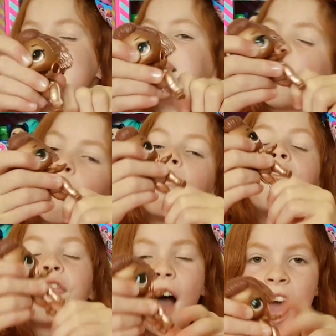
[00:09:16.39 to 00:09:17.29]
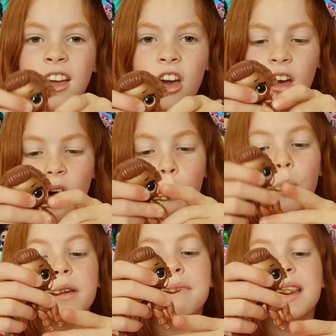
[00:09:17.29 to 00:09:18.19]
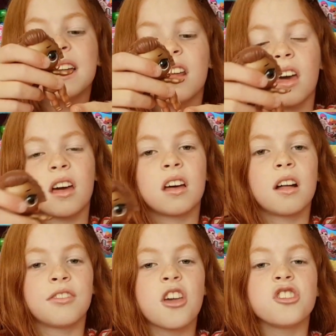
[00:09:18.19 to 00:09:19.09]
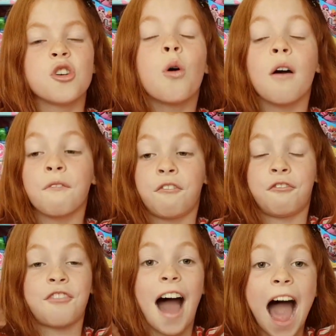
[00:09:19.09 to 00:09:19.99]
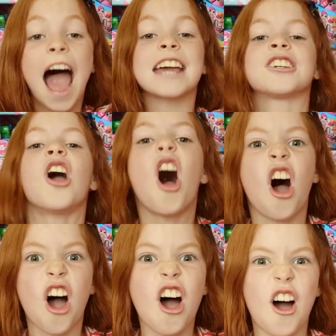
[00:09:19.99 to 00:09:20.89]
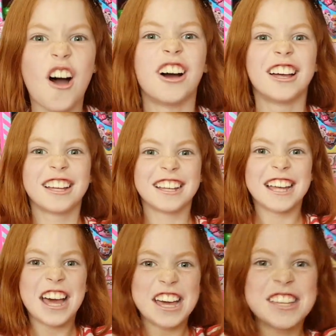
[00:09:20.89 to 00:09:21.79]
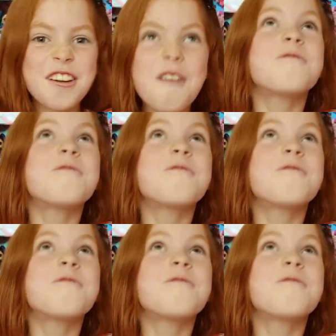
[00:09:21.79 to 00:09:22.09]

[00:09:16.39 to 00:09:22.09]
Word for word: is on fire, and we mean it. You're on fire! You're on